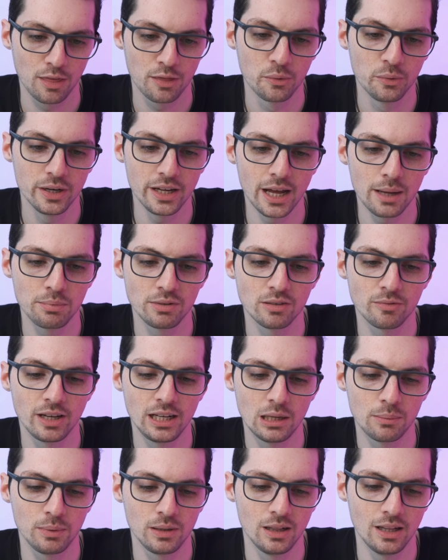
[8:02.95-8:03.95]
Three apps
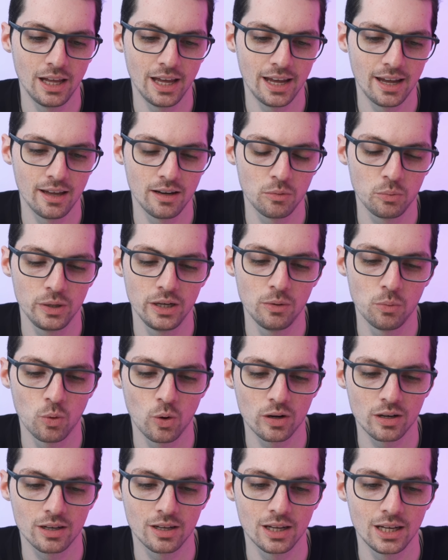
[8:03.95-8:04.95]
available and we
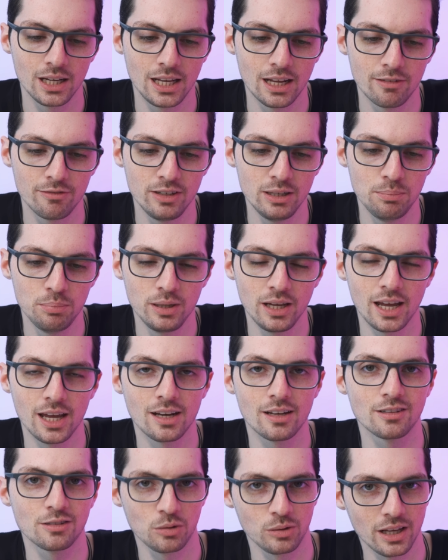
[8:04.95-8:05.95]
want the
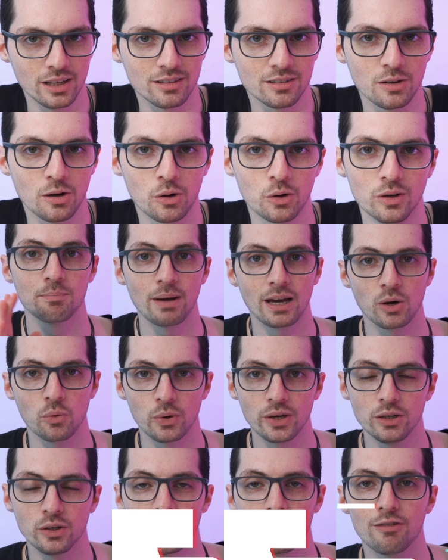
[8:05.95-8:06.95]
VPN, so let's go. By the
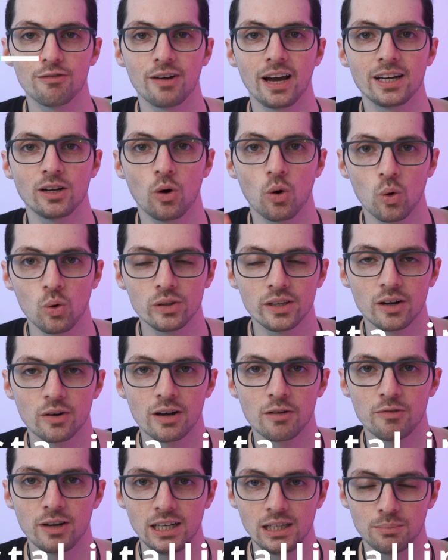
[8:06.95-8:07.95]
way, you can find all their
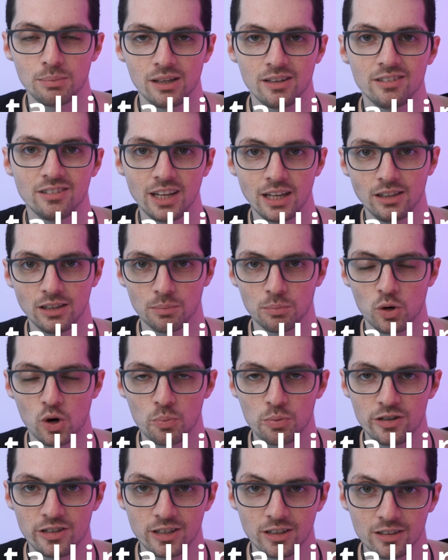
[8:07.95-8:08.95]
available setup
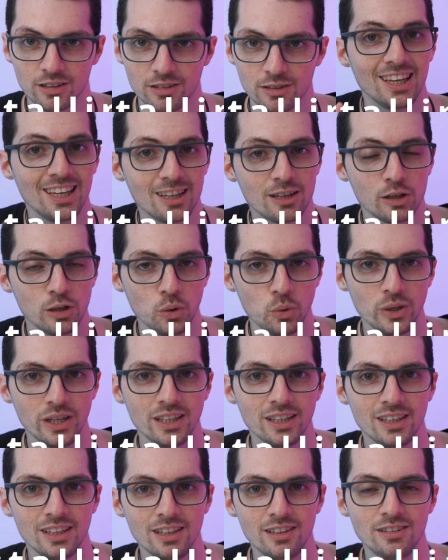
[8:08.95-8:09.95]
options,
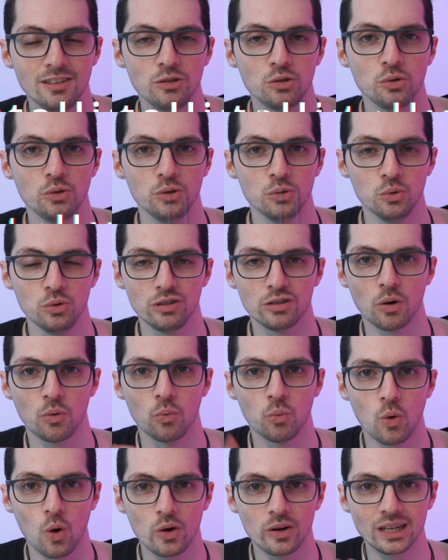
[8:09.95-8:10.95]
including easy to use
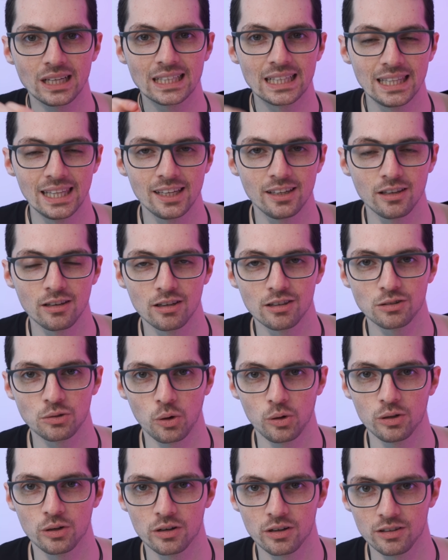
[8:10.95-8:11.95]
one-click
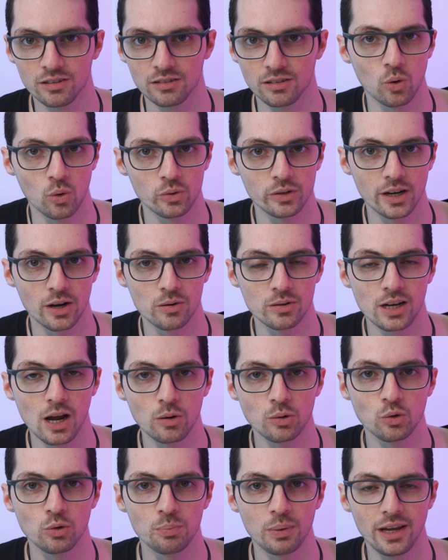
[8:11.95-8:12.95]
installers on their
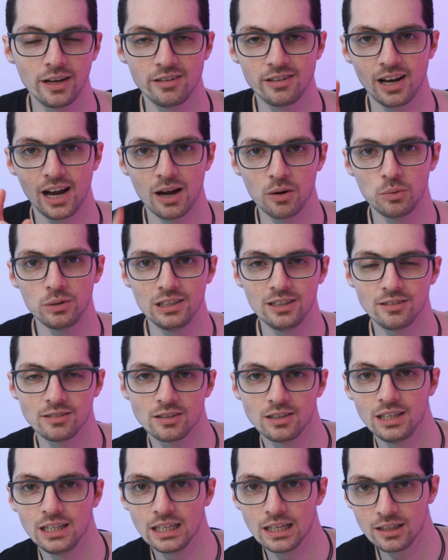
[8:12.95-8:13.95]
download page. I will list
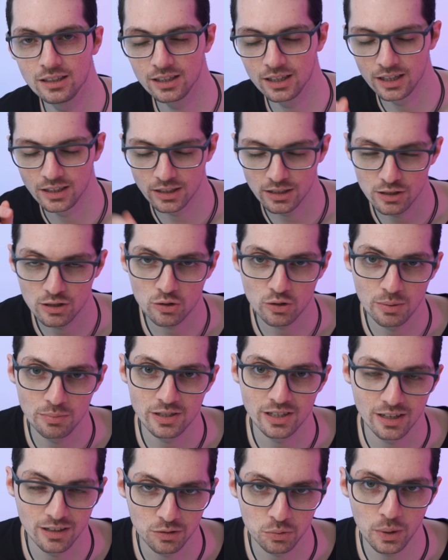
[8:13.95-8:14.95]
and link it in the
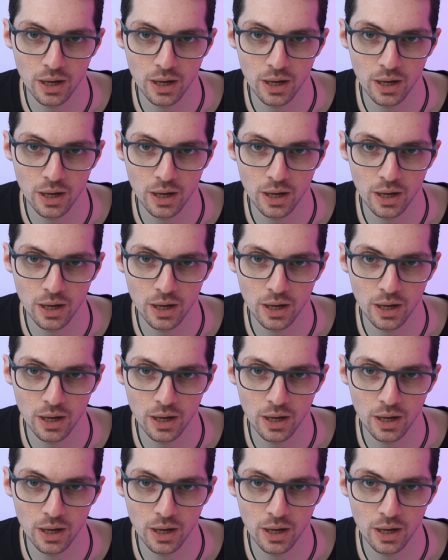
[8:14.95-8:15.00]
description as